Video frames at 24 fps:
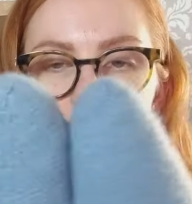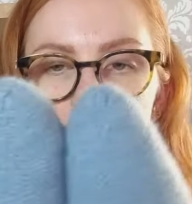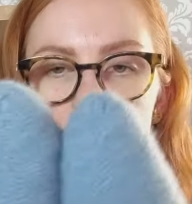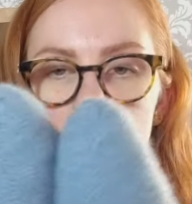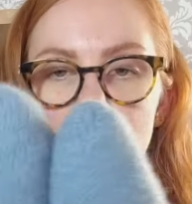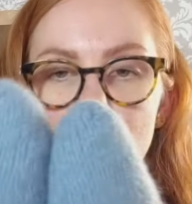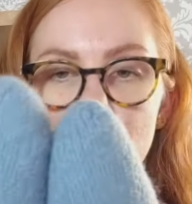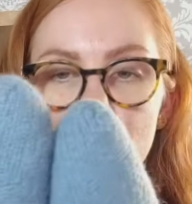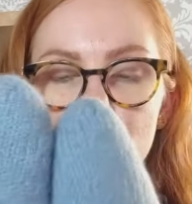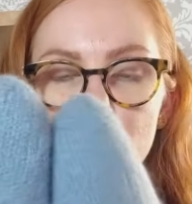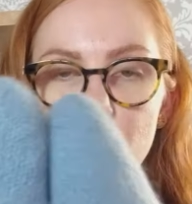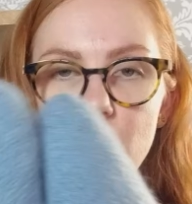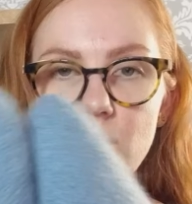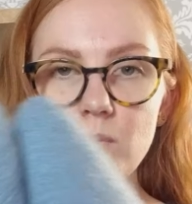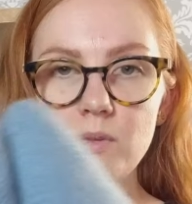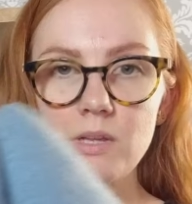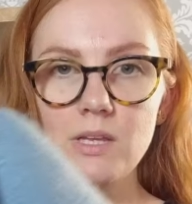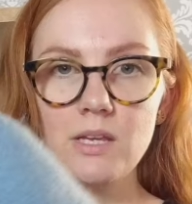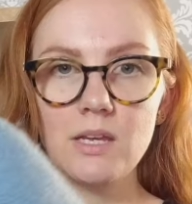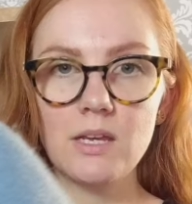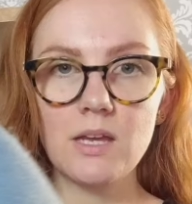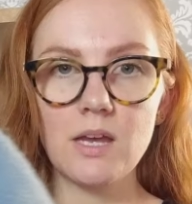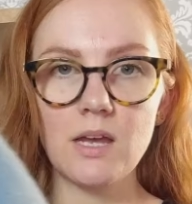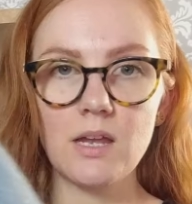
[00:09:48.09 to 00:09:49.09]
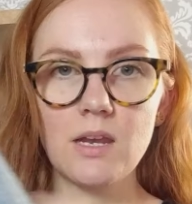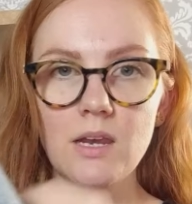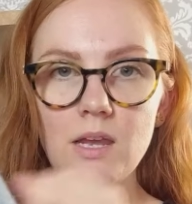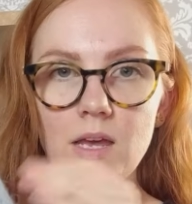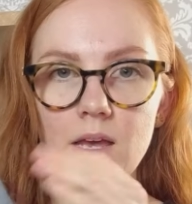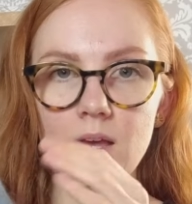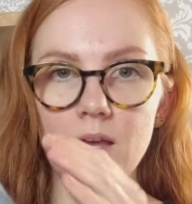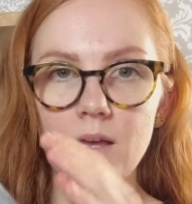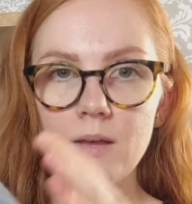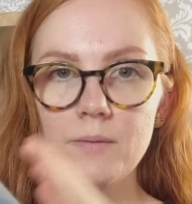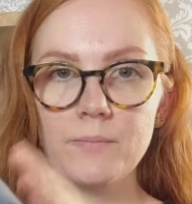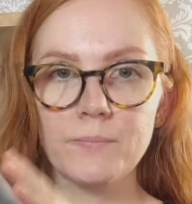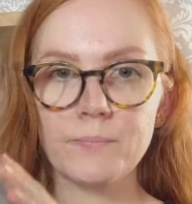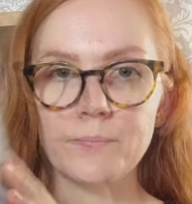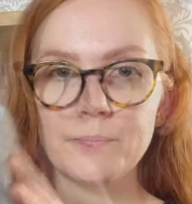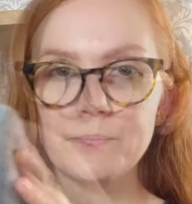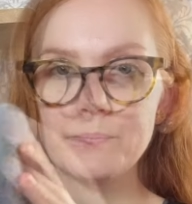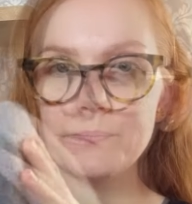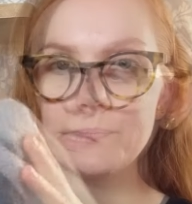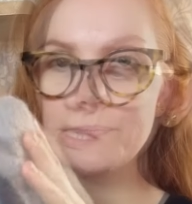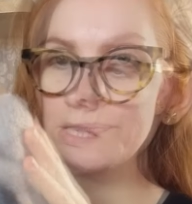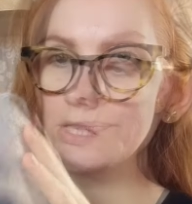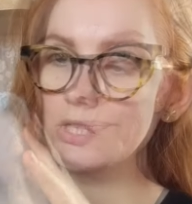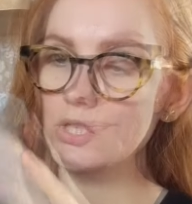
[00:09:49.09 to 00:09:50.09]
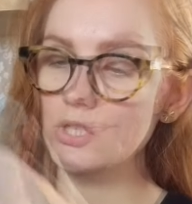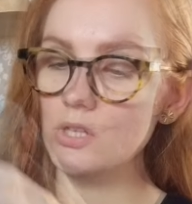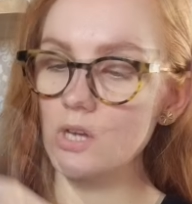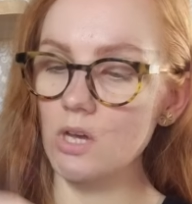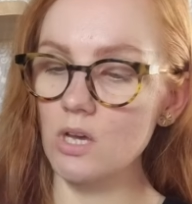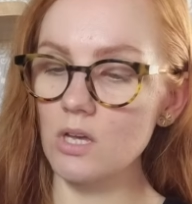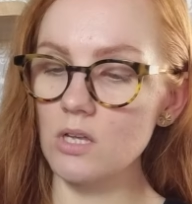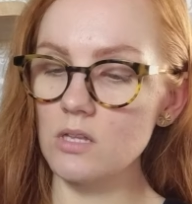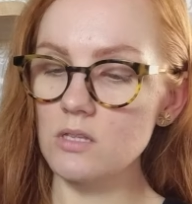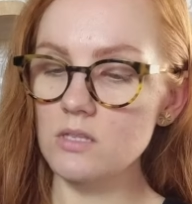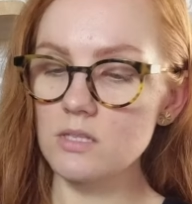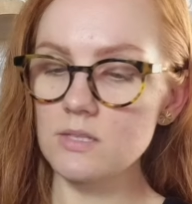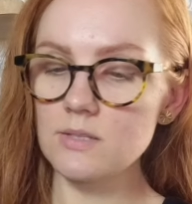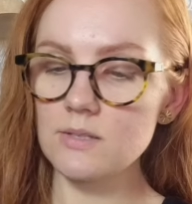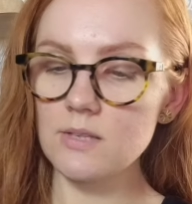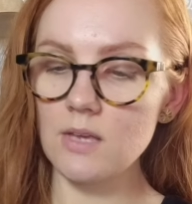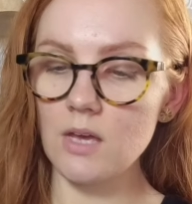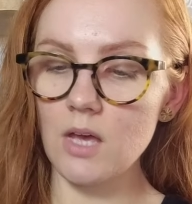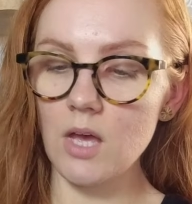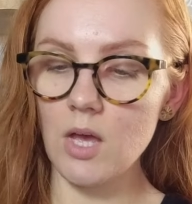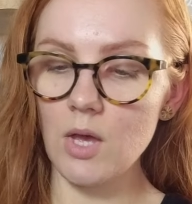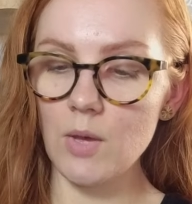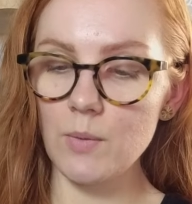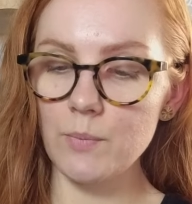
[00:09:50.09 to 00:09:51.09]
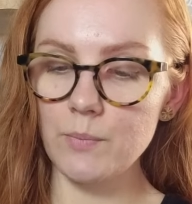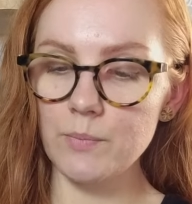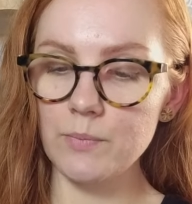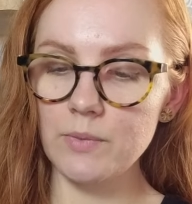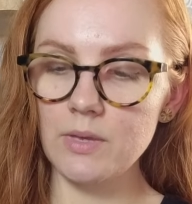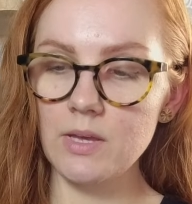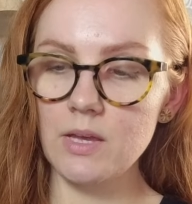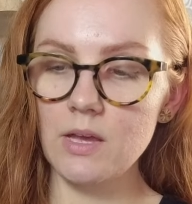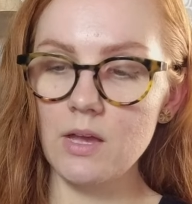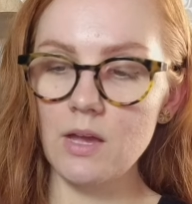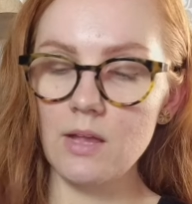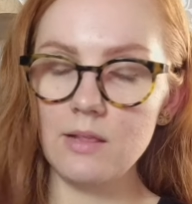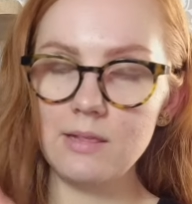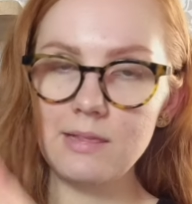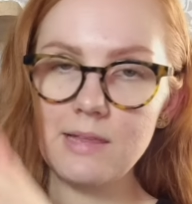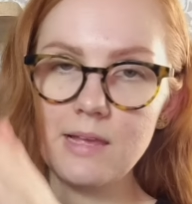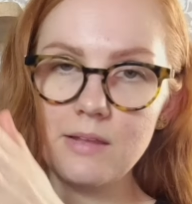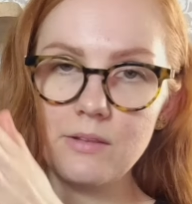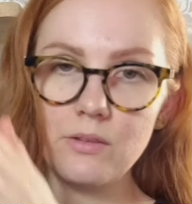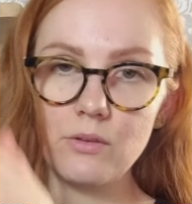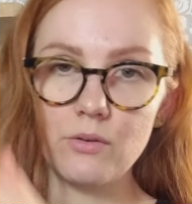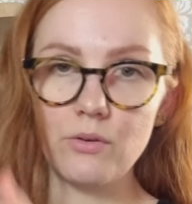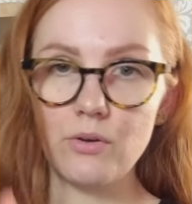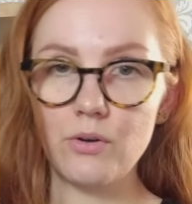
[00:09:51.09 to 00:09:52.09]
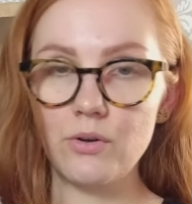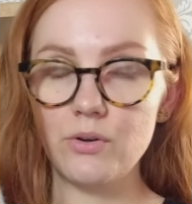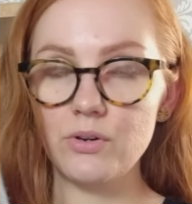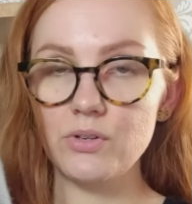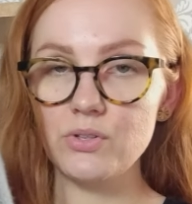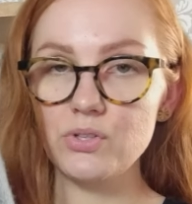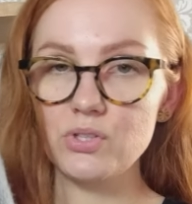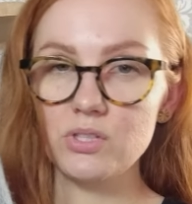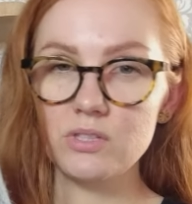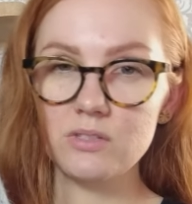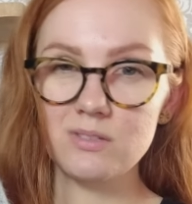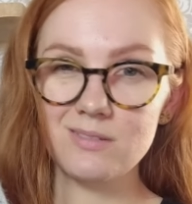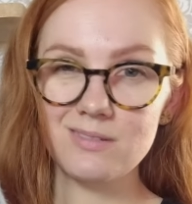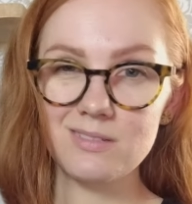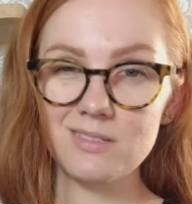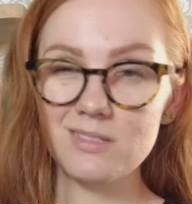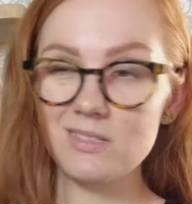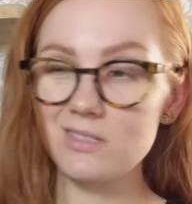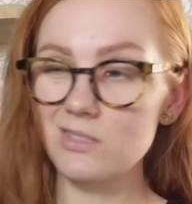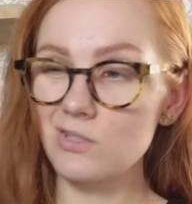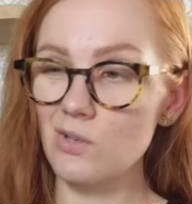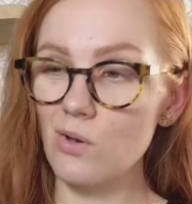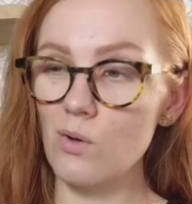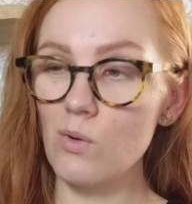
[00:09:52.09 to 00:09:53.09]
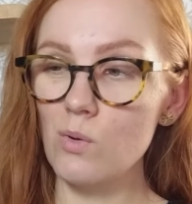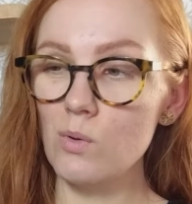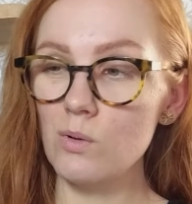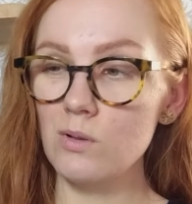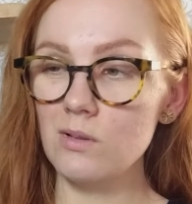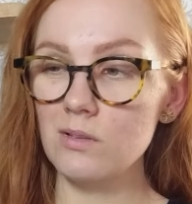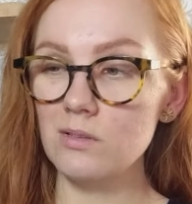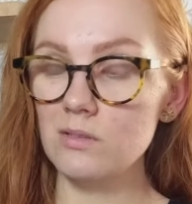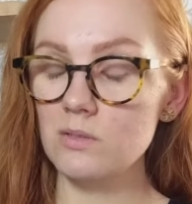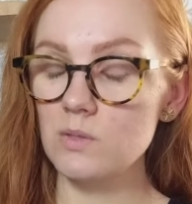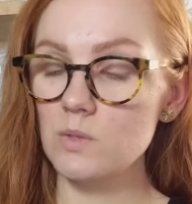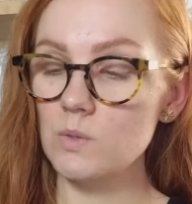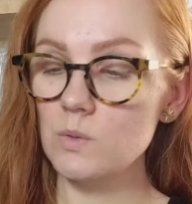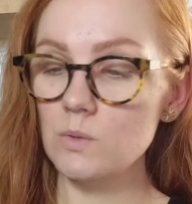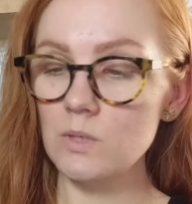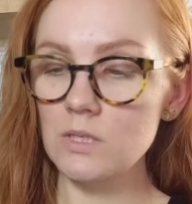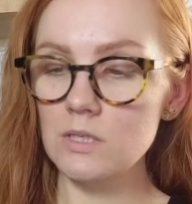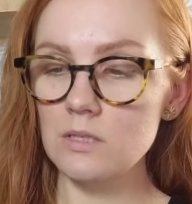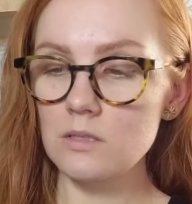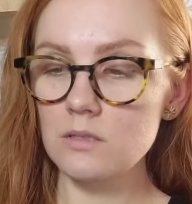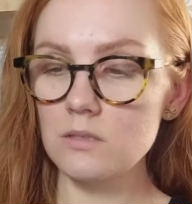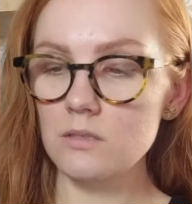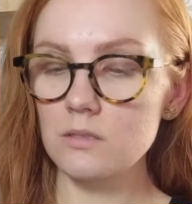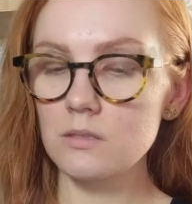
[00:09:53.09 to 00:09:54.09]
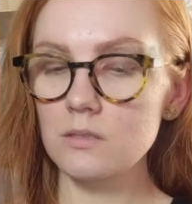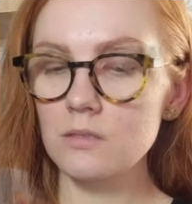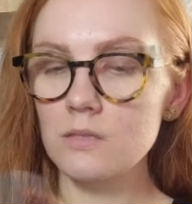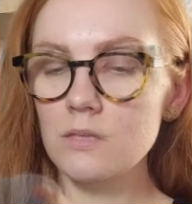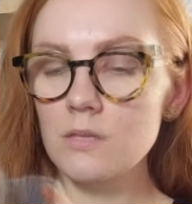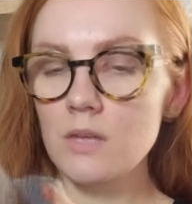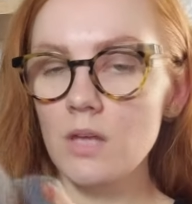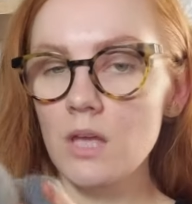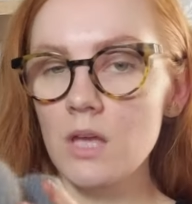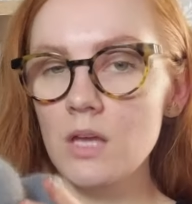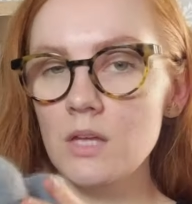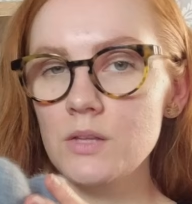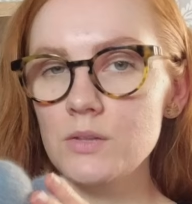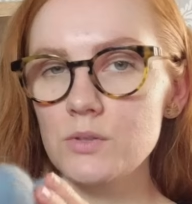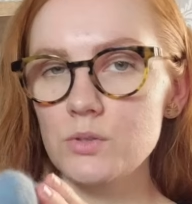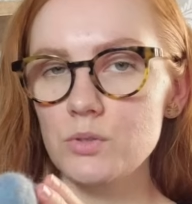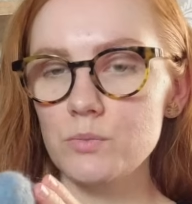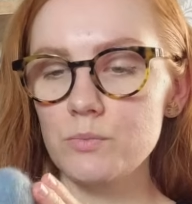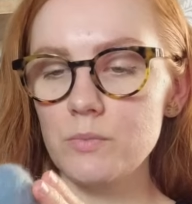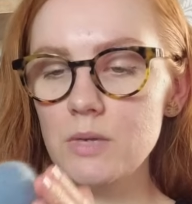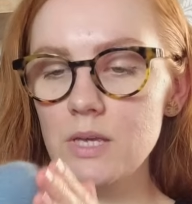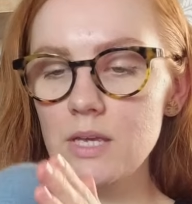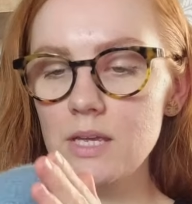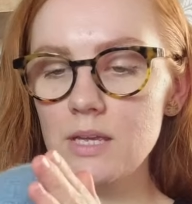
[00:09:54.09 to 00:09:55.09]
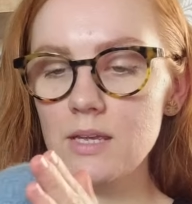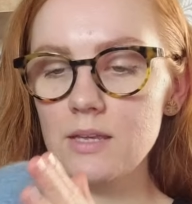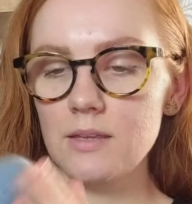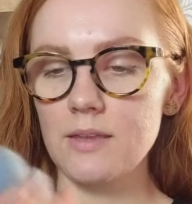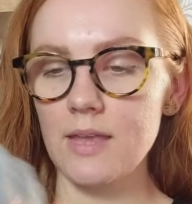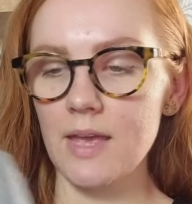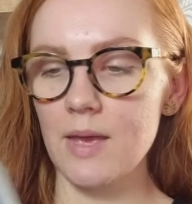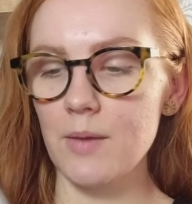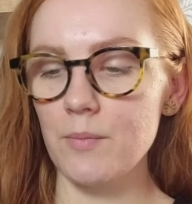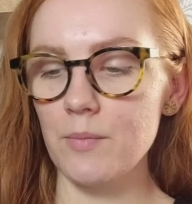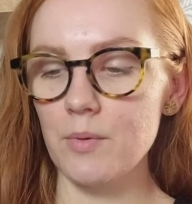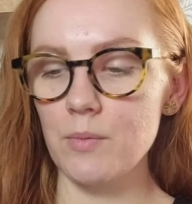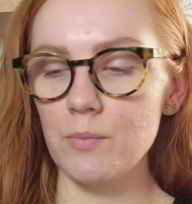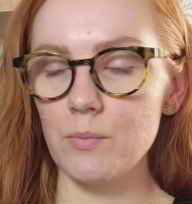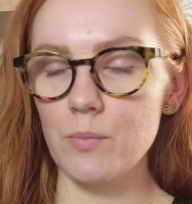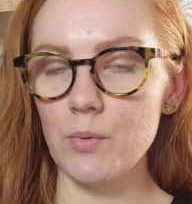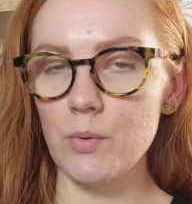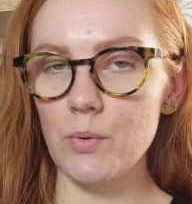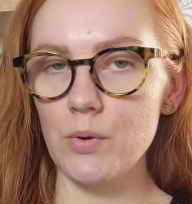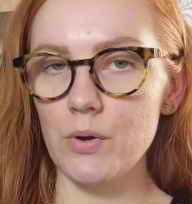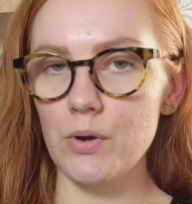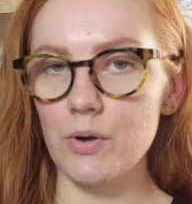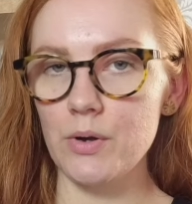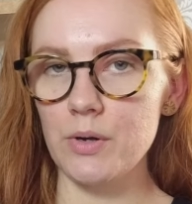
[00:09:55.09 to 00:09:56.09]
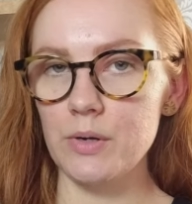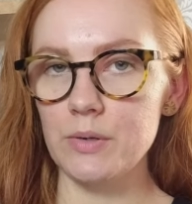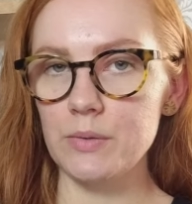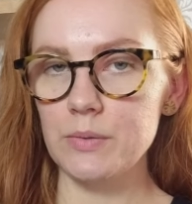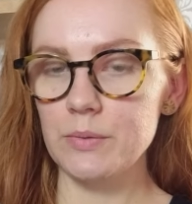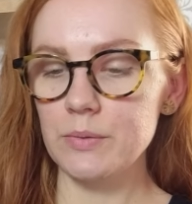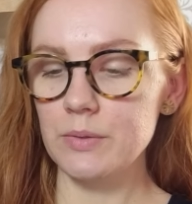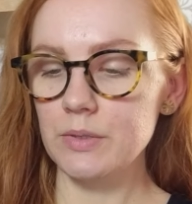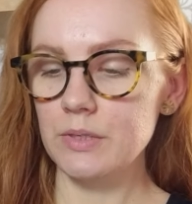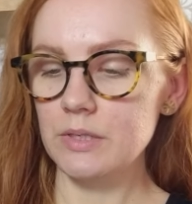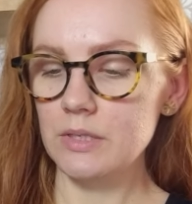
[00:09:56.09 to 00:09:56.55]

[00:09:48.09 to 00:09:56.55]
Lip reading: So I'm probably gonna stitch on some leather sole to it to make them more